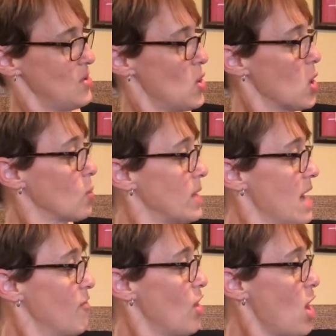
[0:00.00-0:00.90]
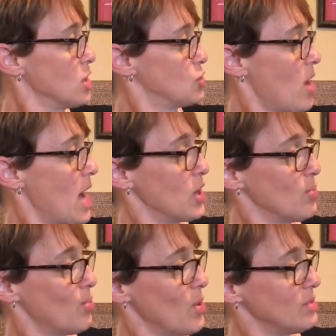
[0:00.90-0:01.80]
Or whenever our dryer
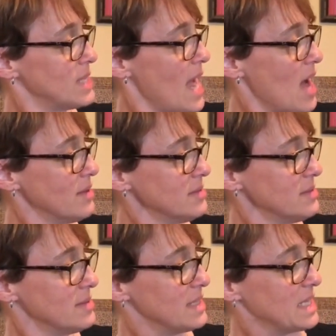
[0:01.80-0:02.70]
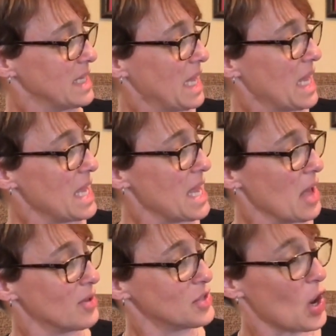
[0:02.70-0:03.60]
broke down, he
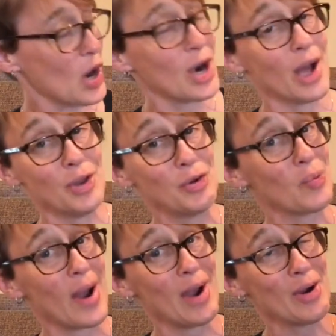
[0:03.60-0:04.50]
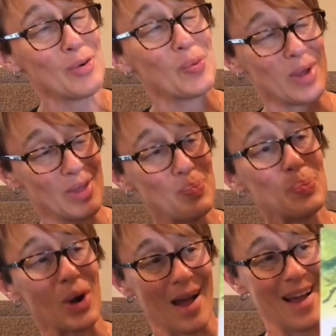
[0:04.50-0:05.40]
held our underwear with
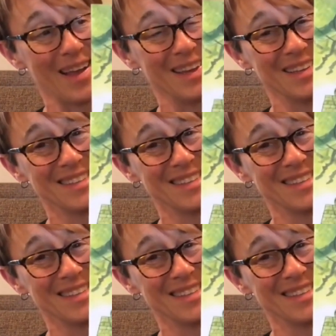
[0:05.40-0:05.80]
pride.